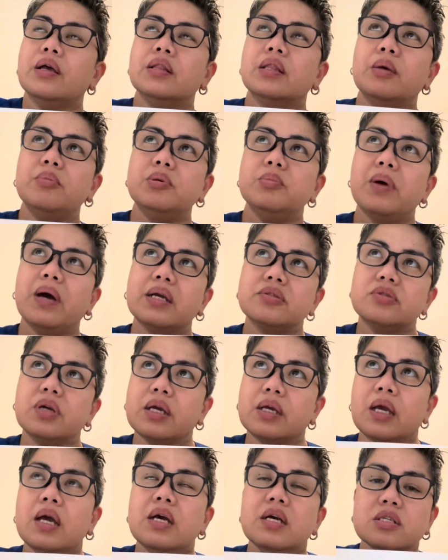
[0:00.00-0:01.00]
me backtrack.
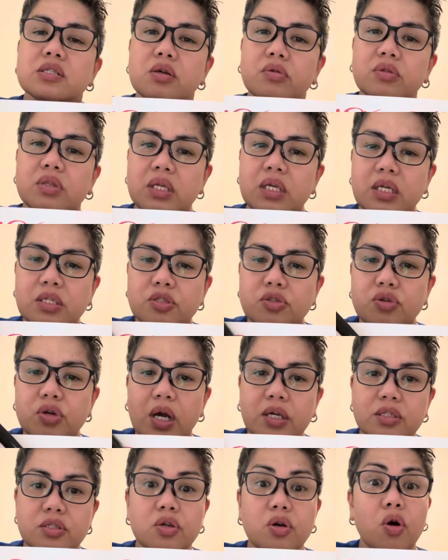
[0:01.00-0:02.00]
So these
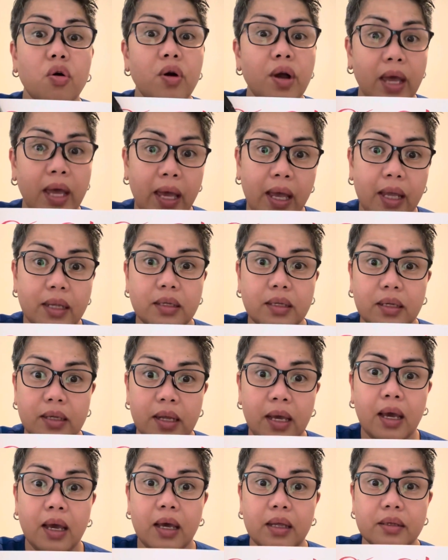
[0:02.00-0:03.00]
drugs go hand in
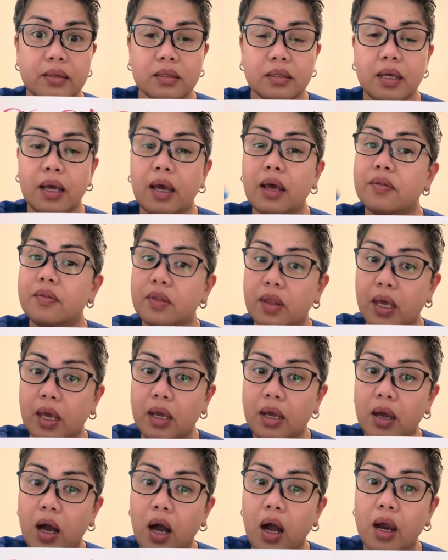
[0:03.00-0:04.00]
hand, and
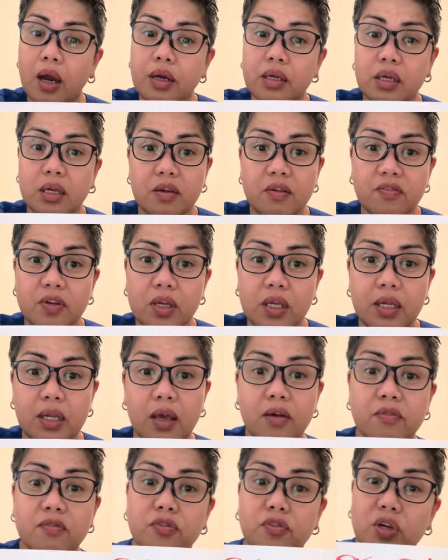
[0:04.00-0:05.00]
they are given
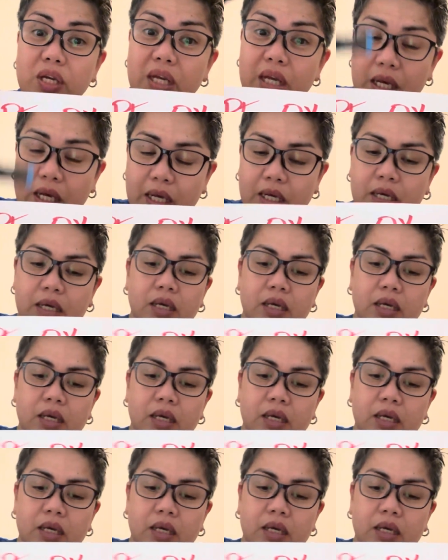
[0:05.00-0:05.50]
every